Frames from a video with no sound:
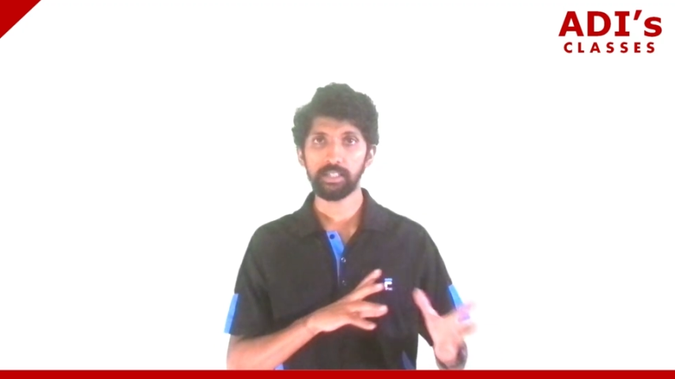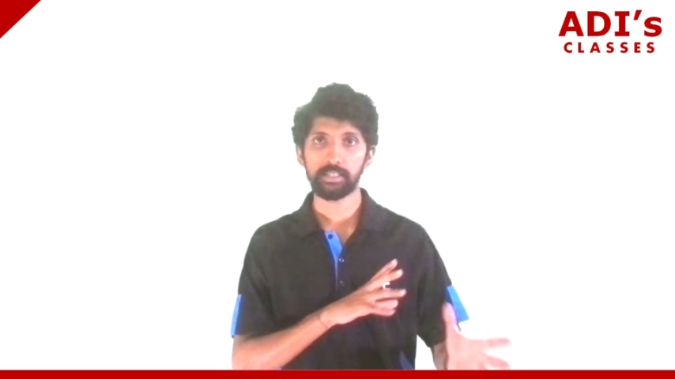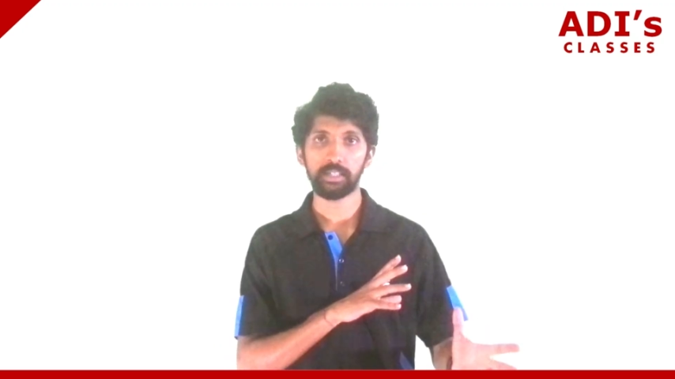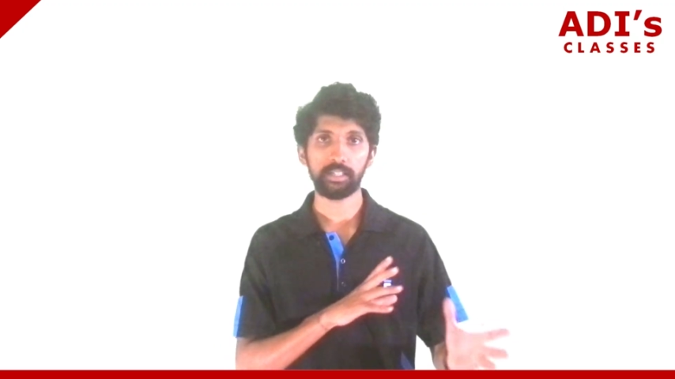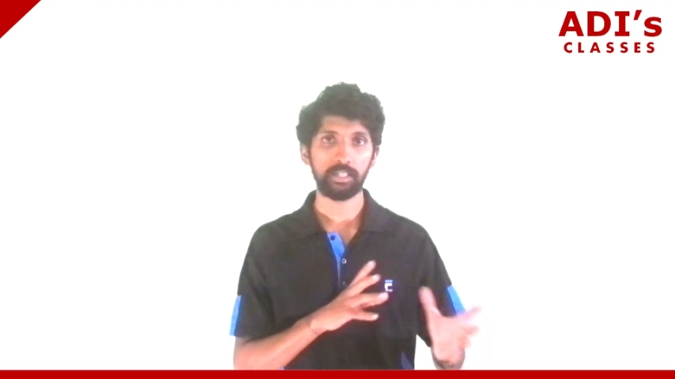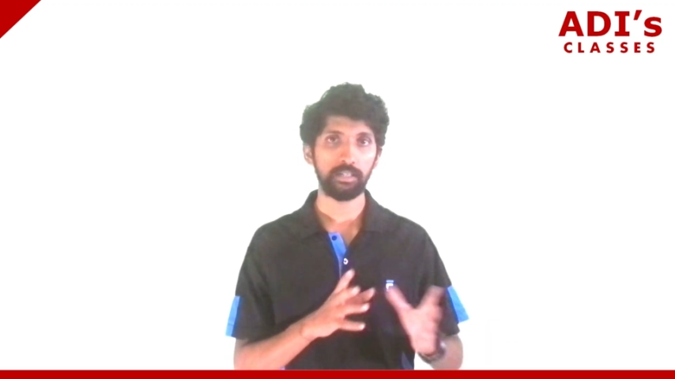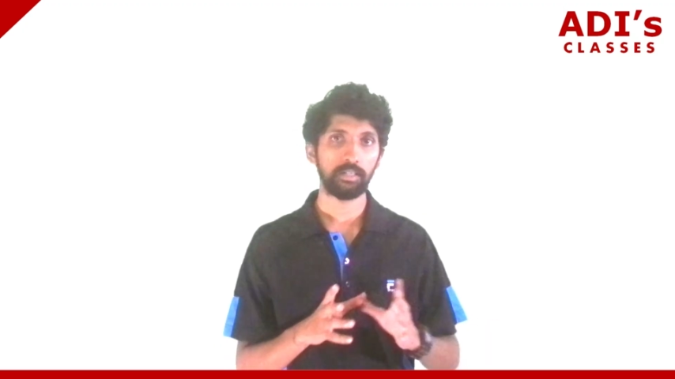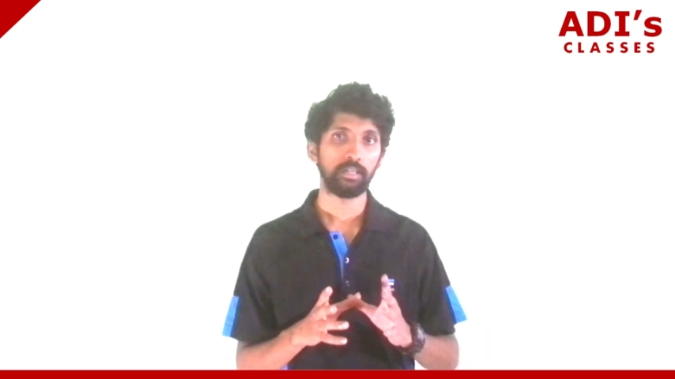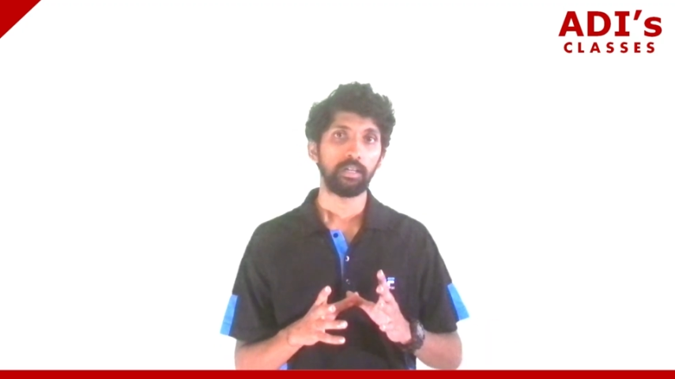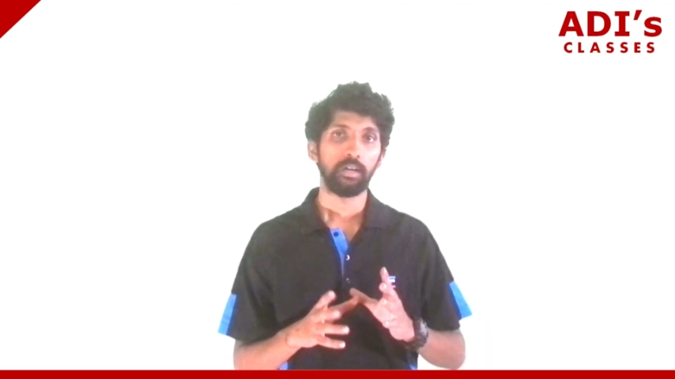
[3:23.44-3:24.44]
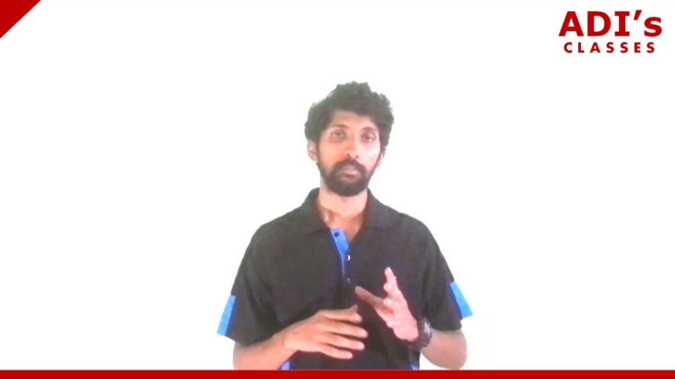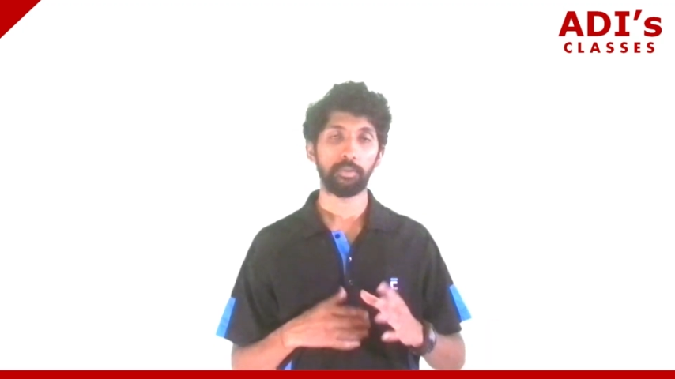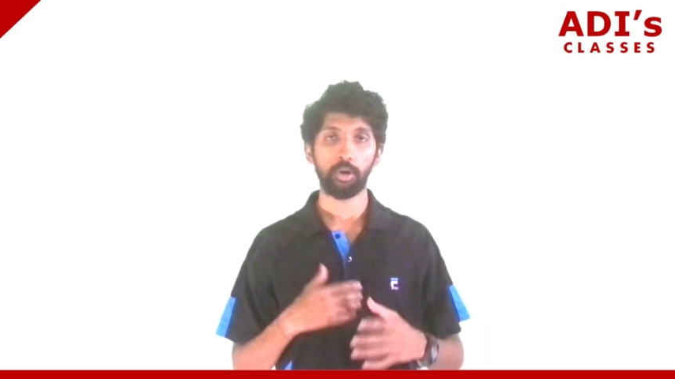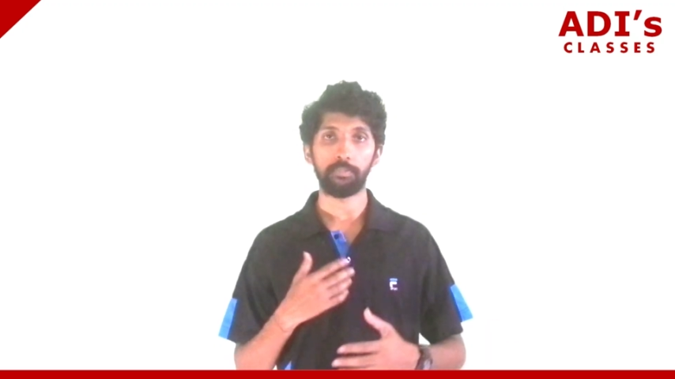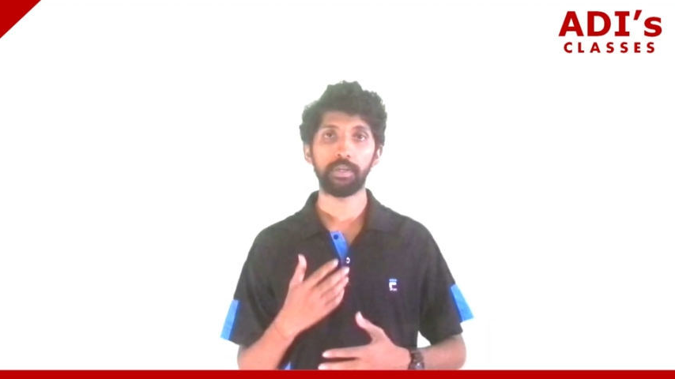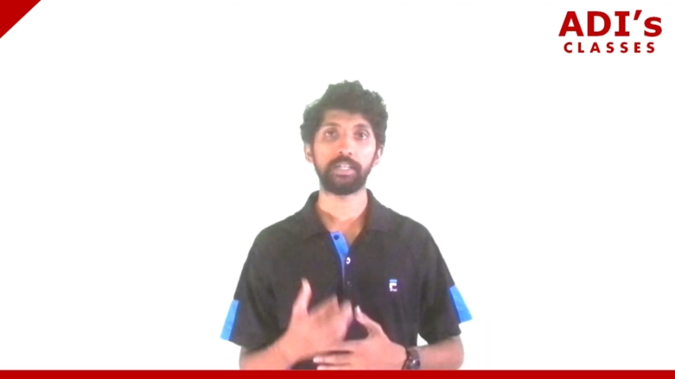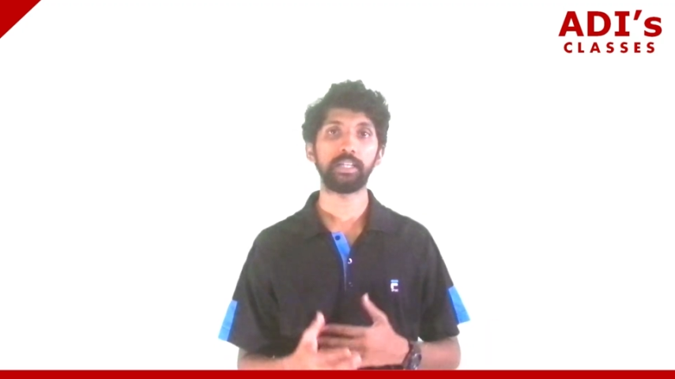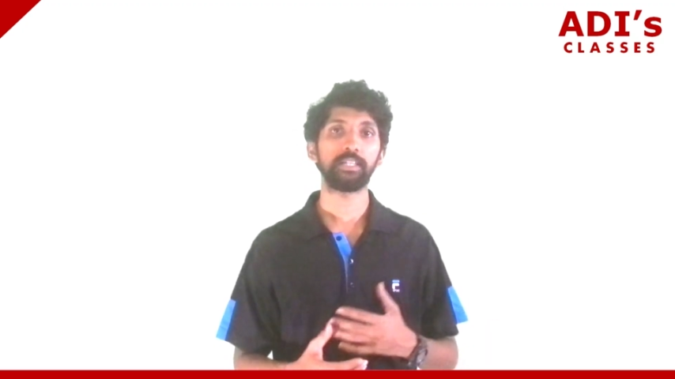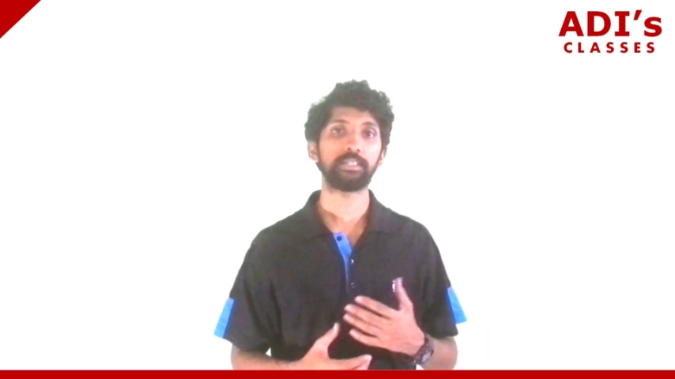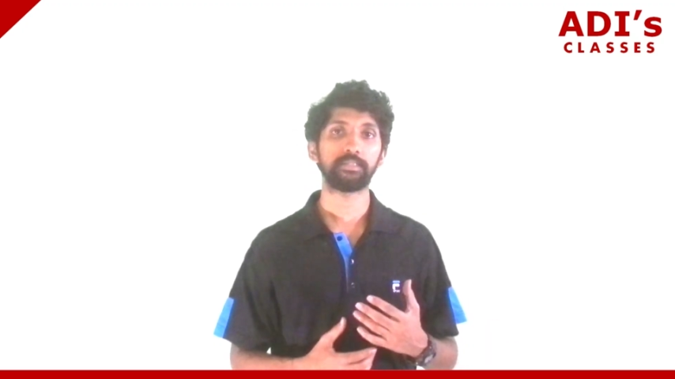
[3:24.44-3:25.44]
are certain
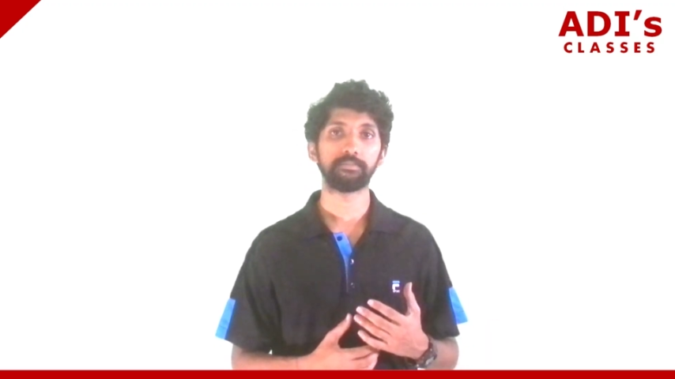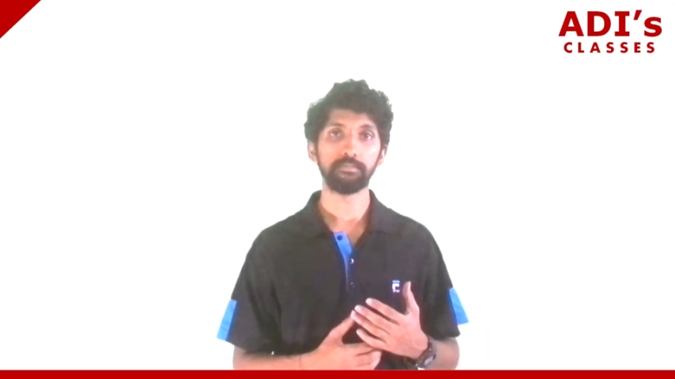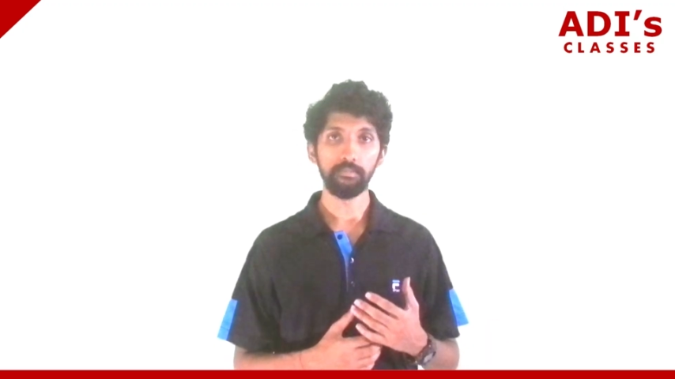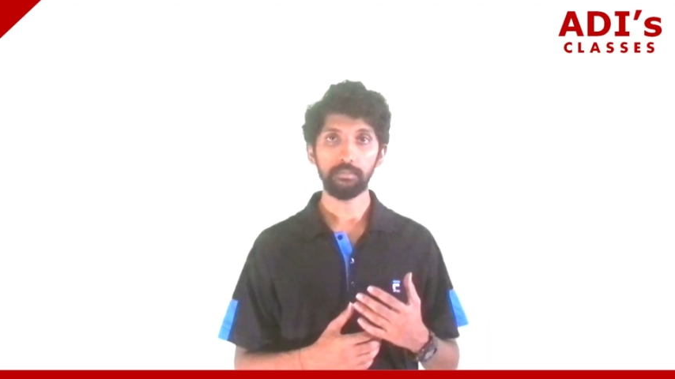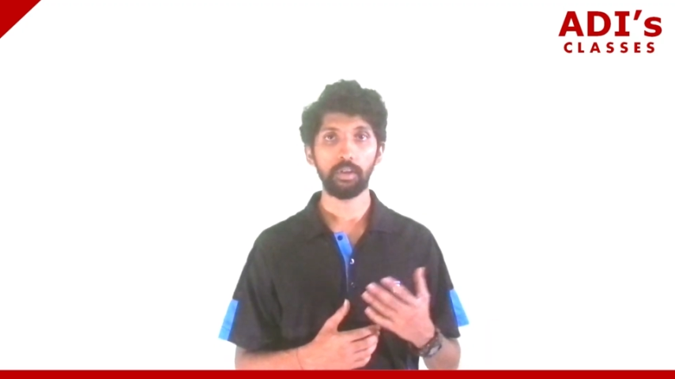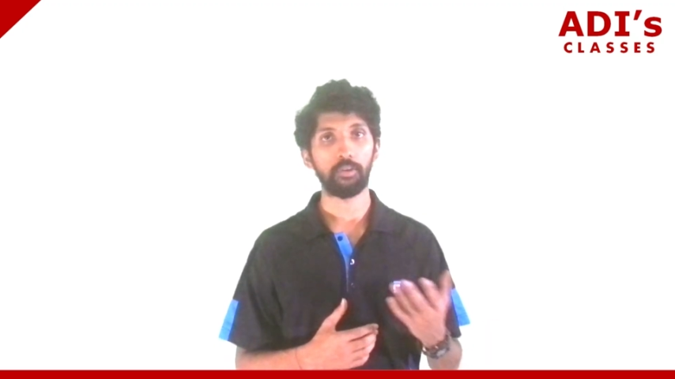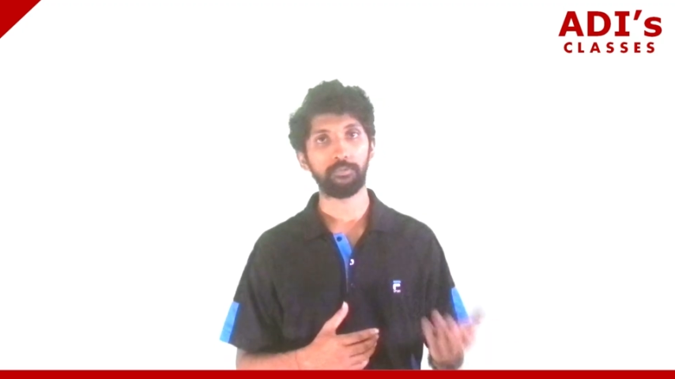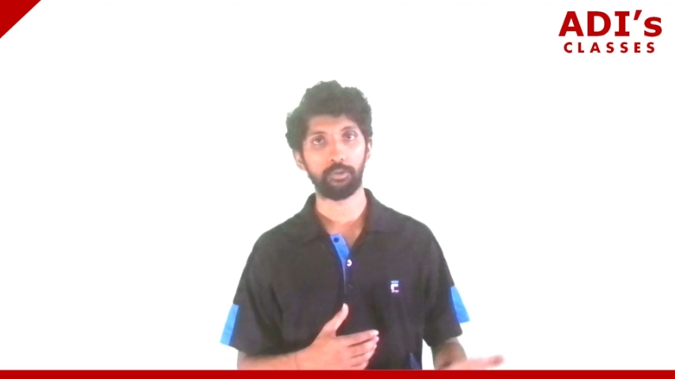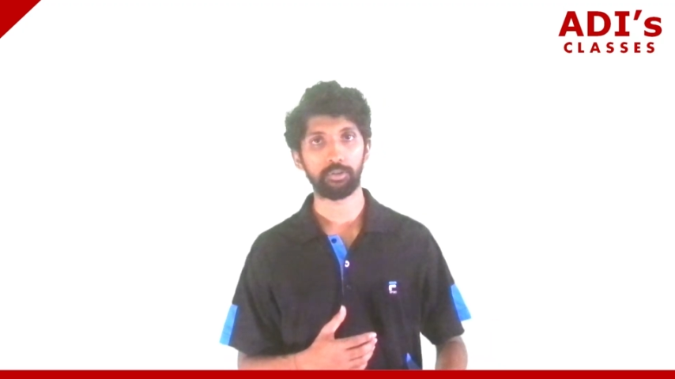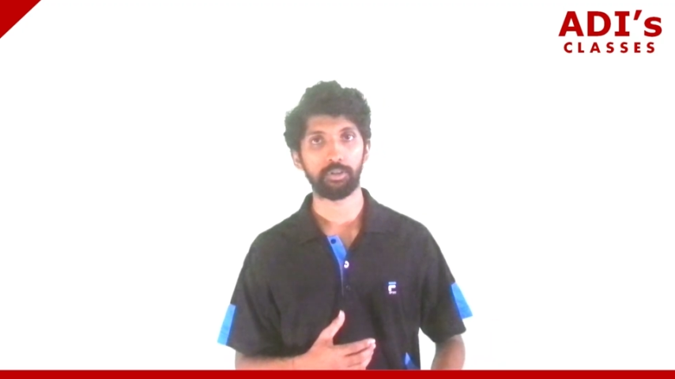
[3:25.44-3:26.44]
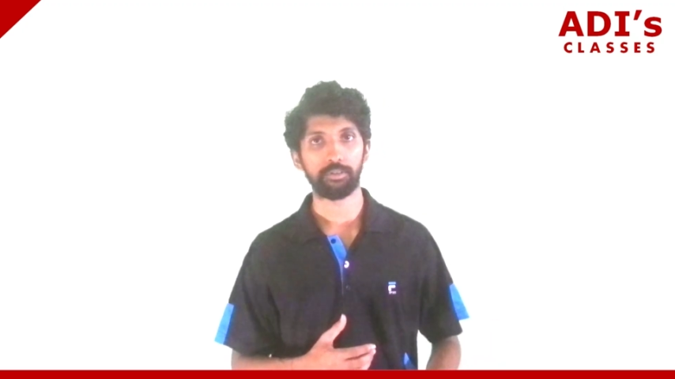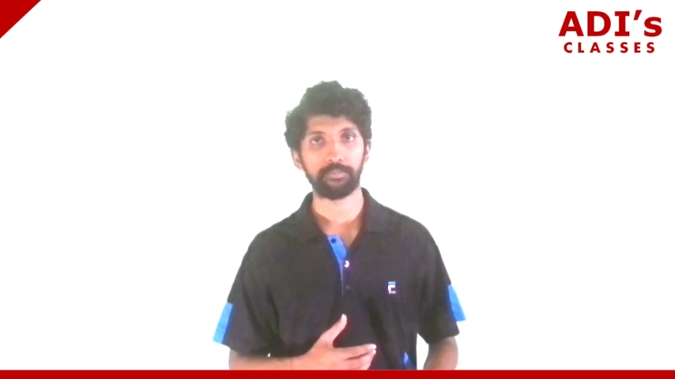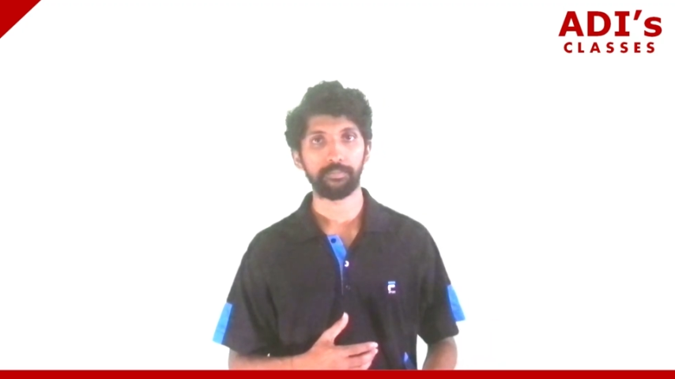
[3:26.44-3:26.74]
properties of photon.